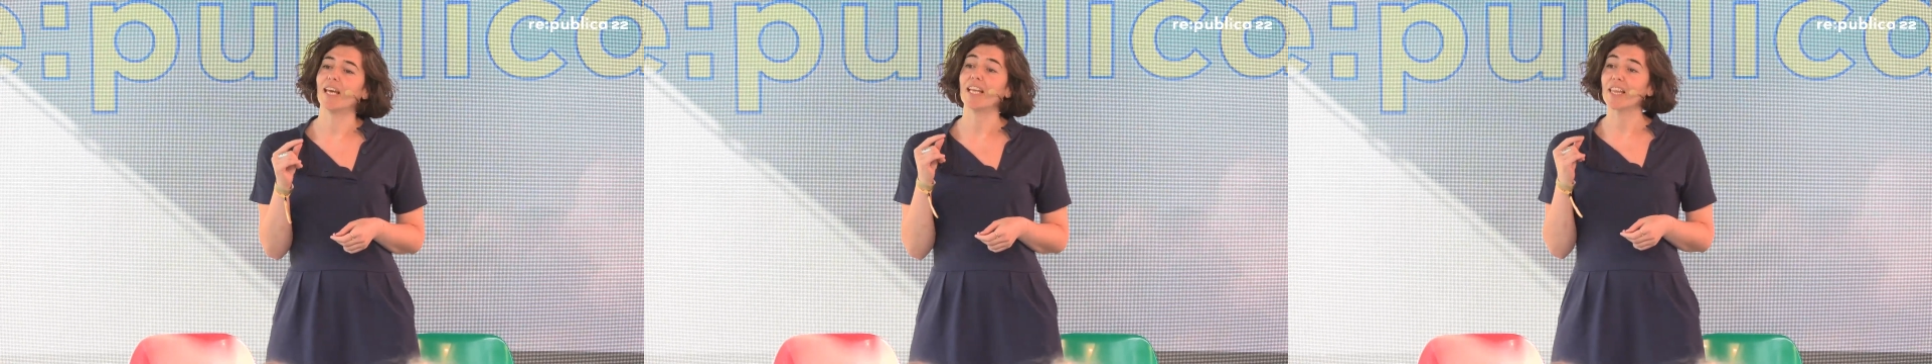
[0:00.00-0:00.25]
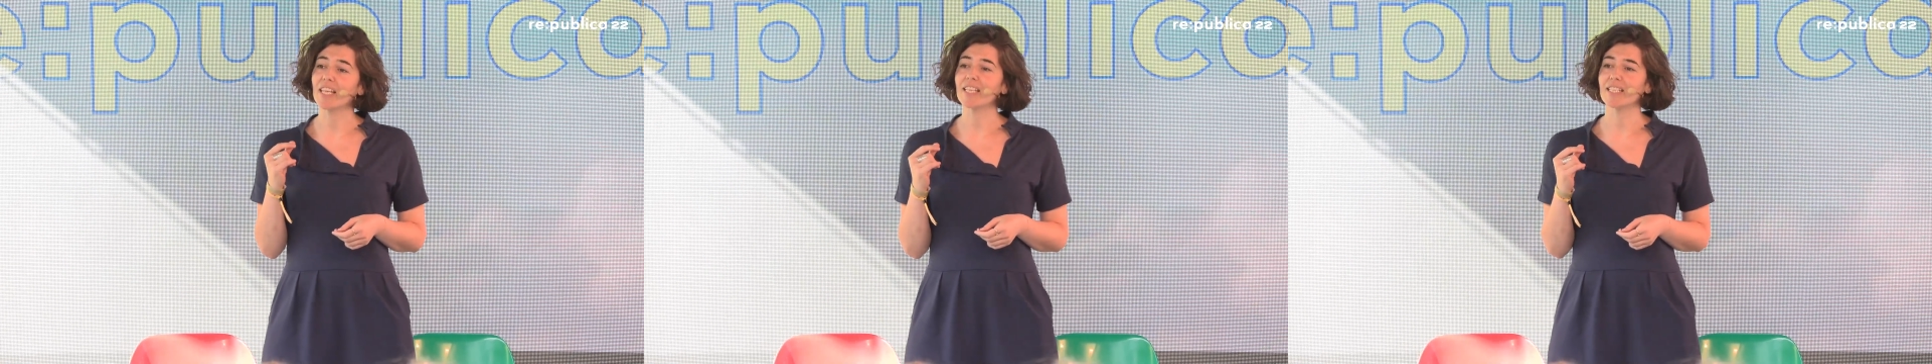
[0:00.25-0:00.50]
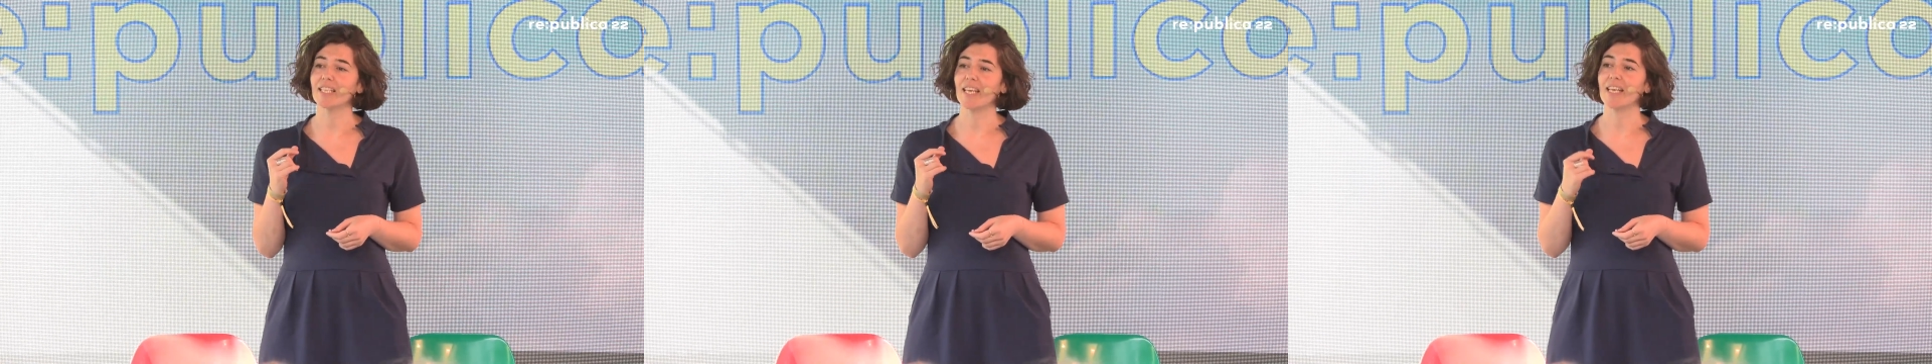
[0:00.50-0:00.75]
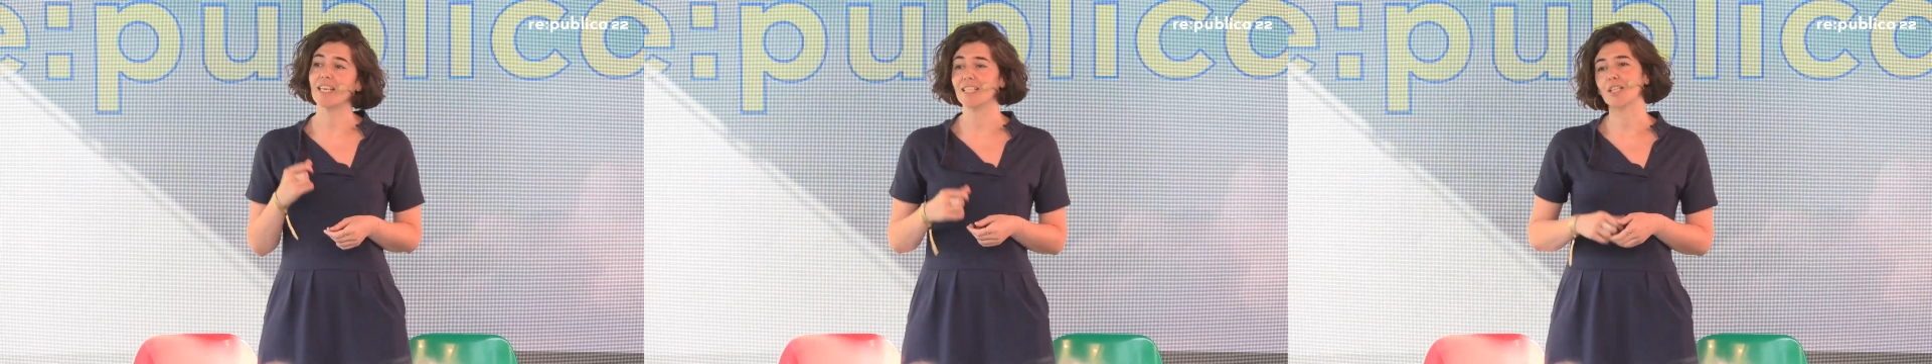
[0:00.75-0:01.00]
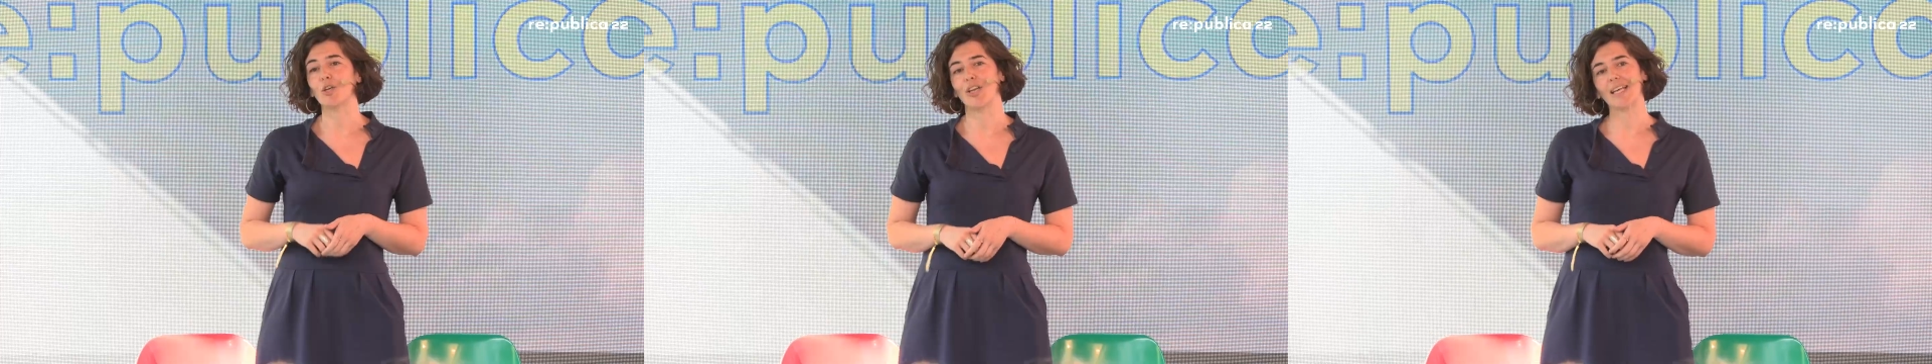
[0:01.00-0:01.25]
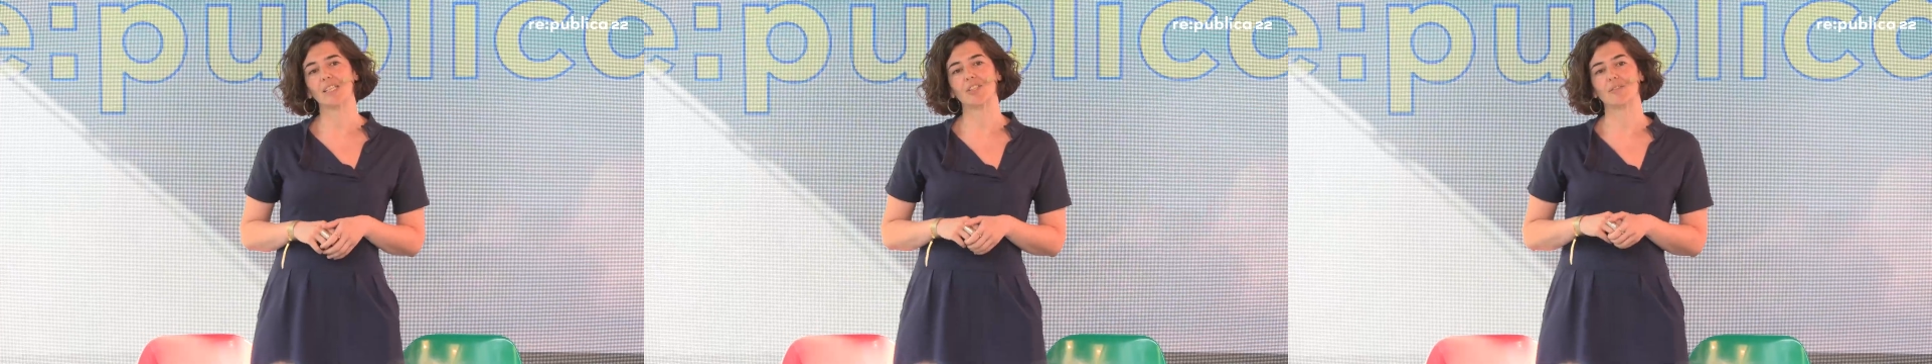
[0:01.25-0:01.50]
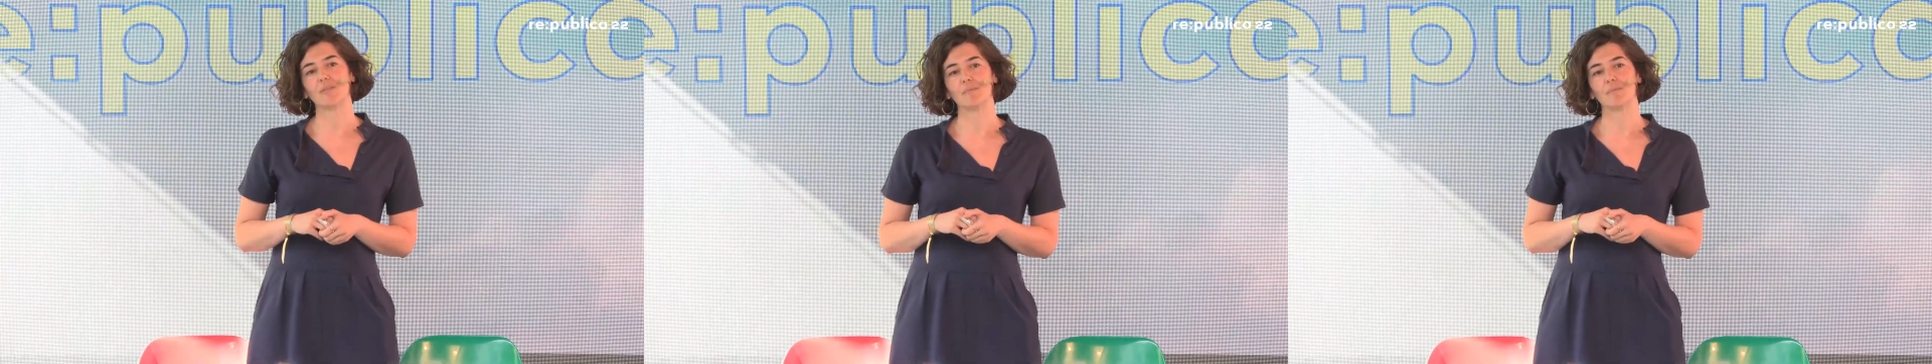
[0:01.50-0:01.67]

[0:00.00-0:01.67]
and this thing is connection.